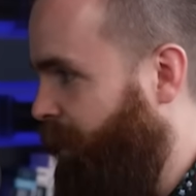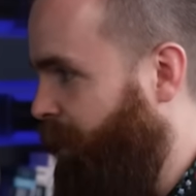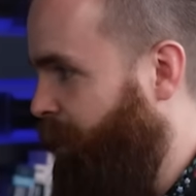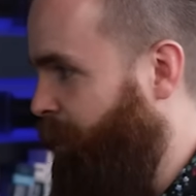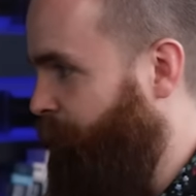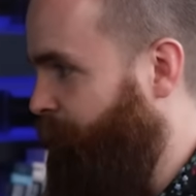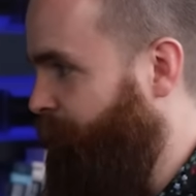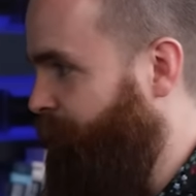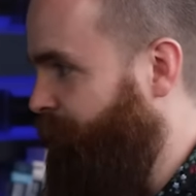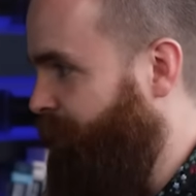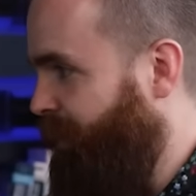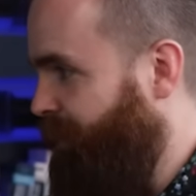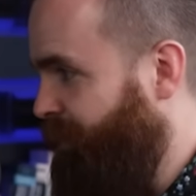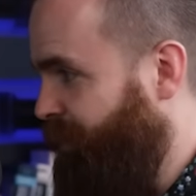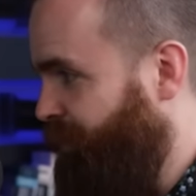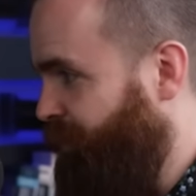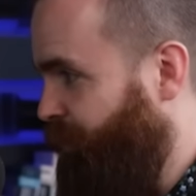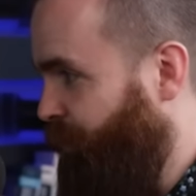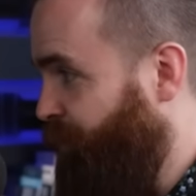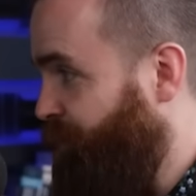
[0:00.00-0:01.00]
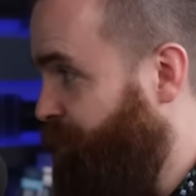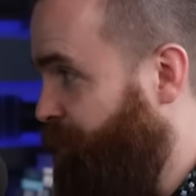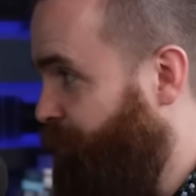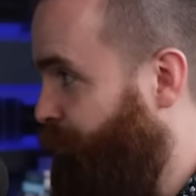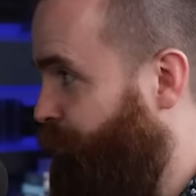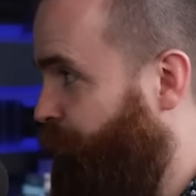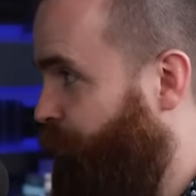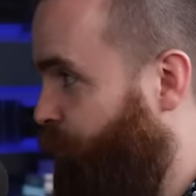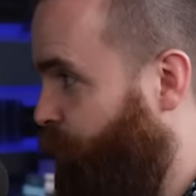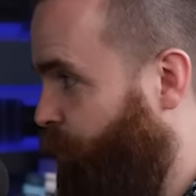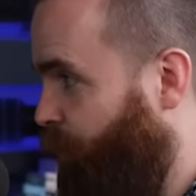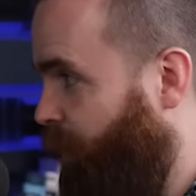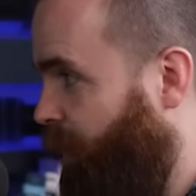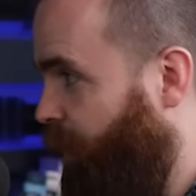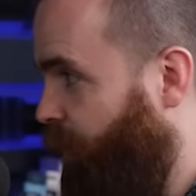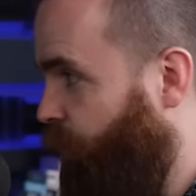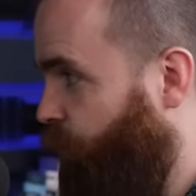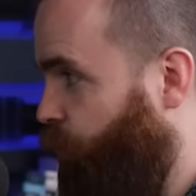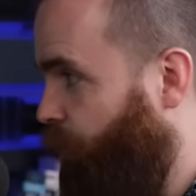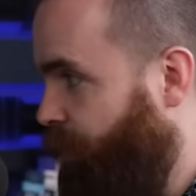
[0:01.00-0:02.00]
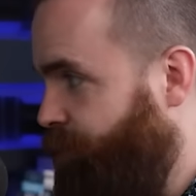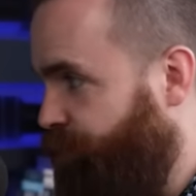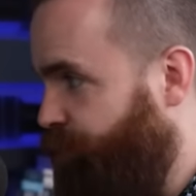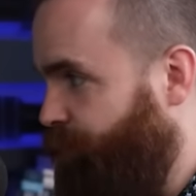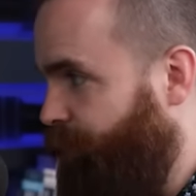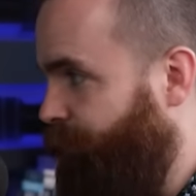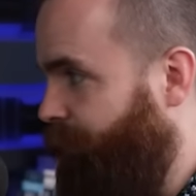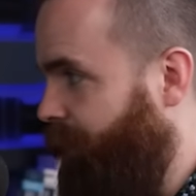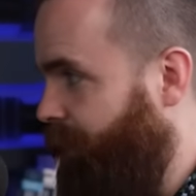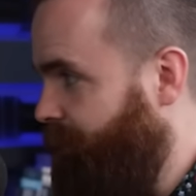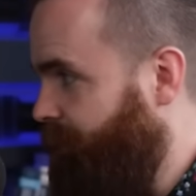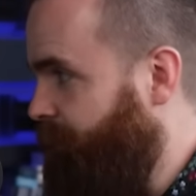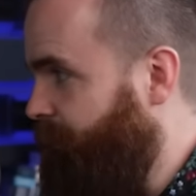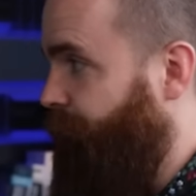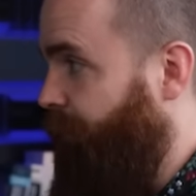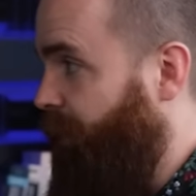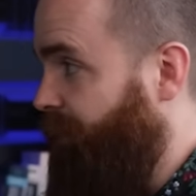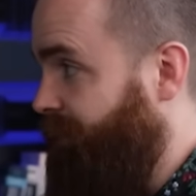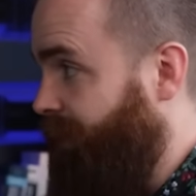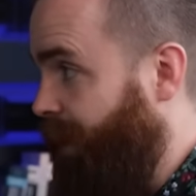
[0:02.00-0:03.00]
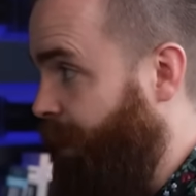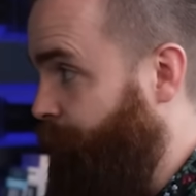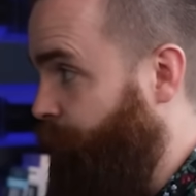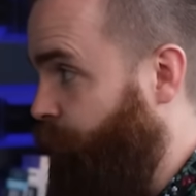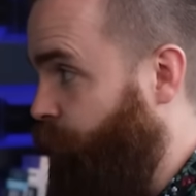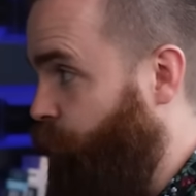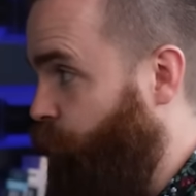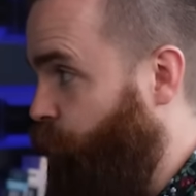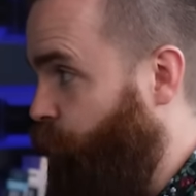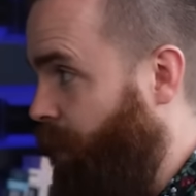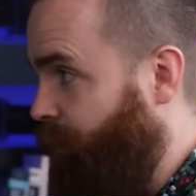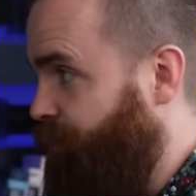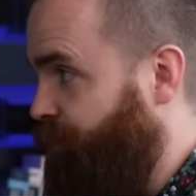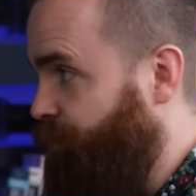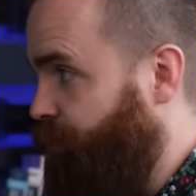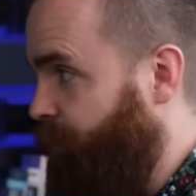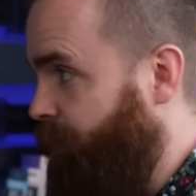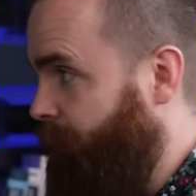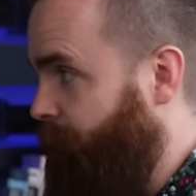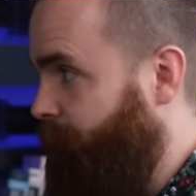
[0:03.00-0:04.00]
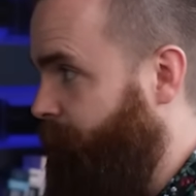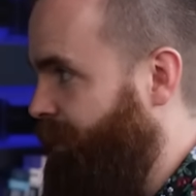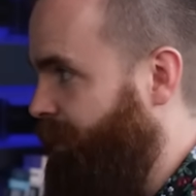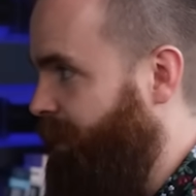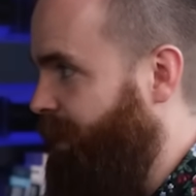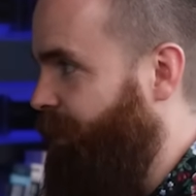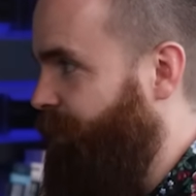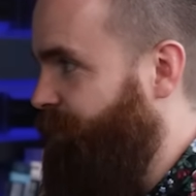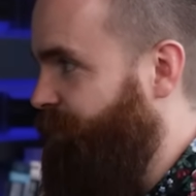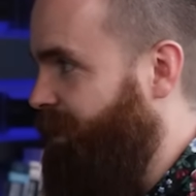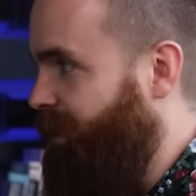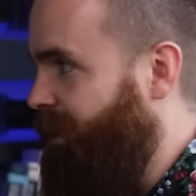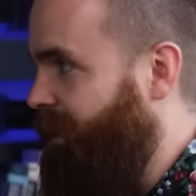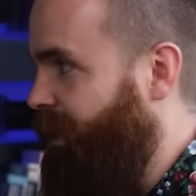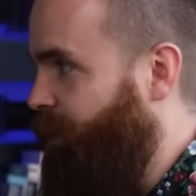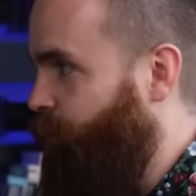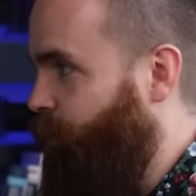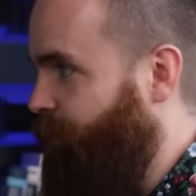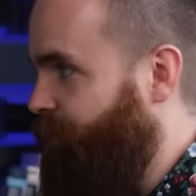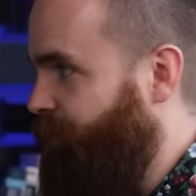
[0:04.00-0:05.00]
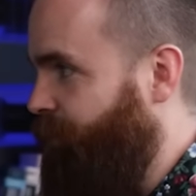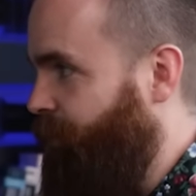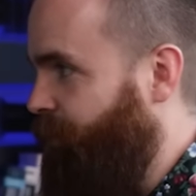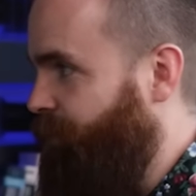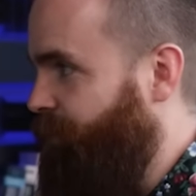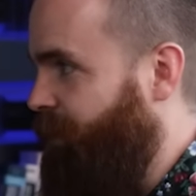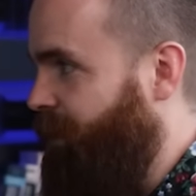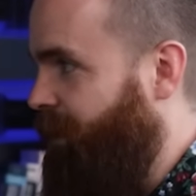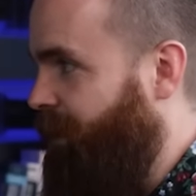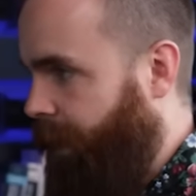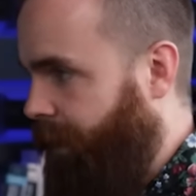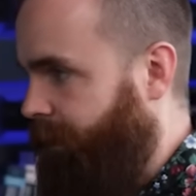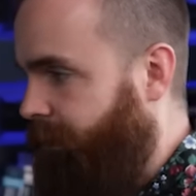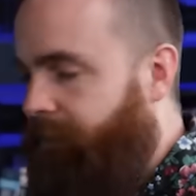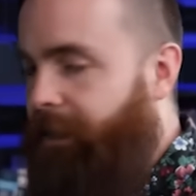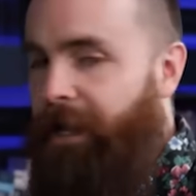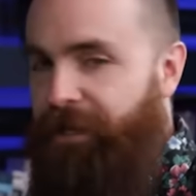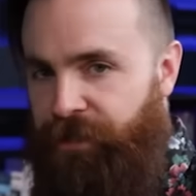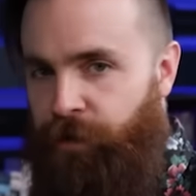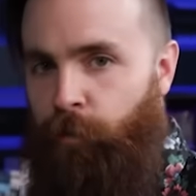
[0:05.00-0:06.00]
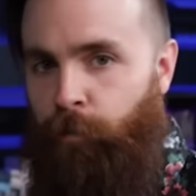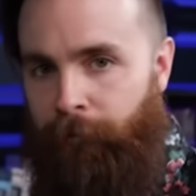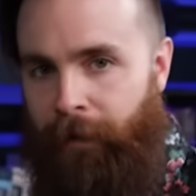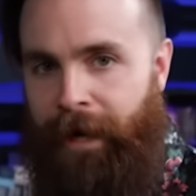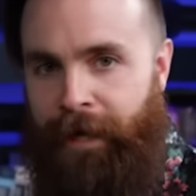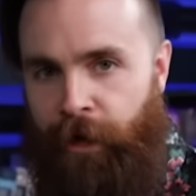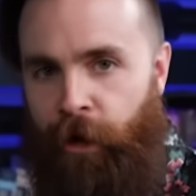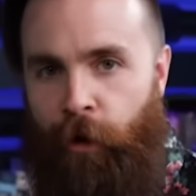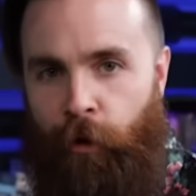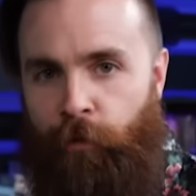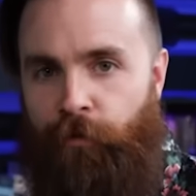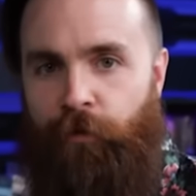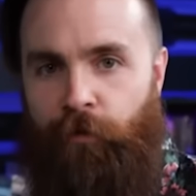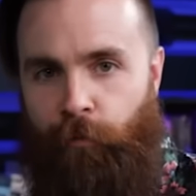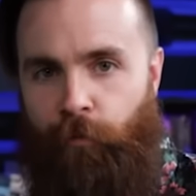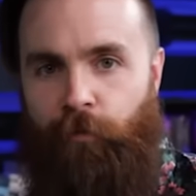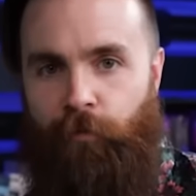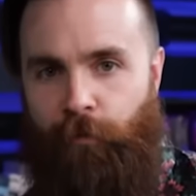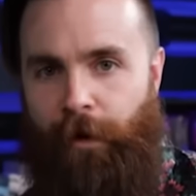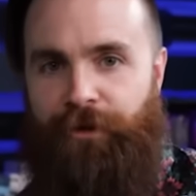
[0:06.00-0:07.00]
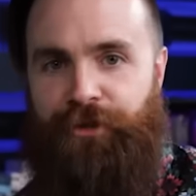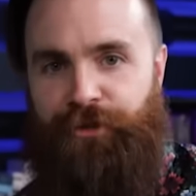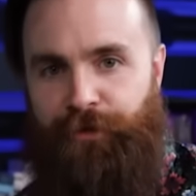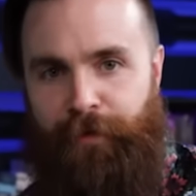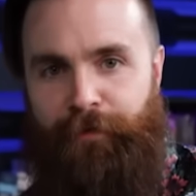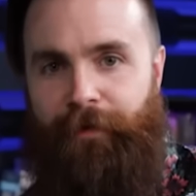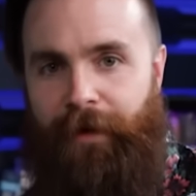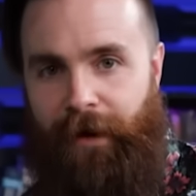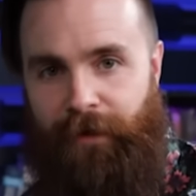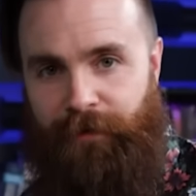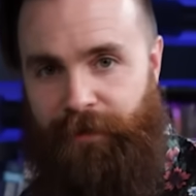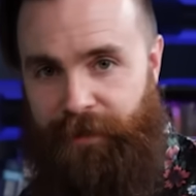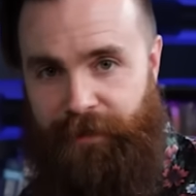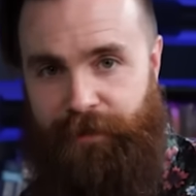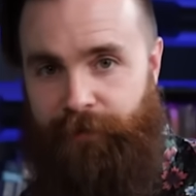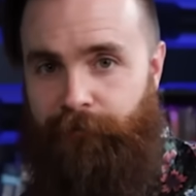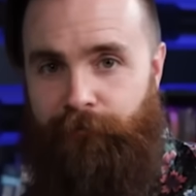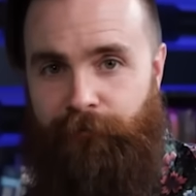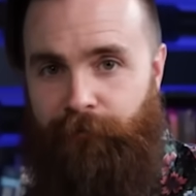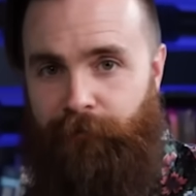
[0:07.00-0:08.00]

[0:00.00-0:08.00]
Um, this is searching for uh, registry files, file type, registry, and then here's the keyword search. And as you may know, the registry file is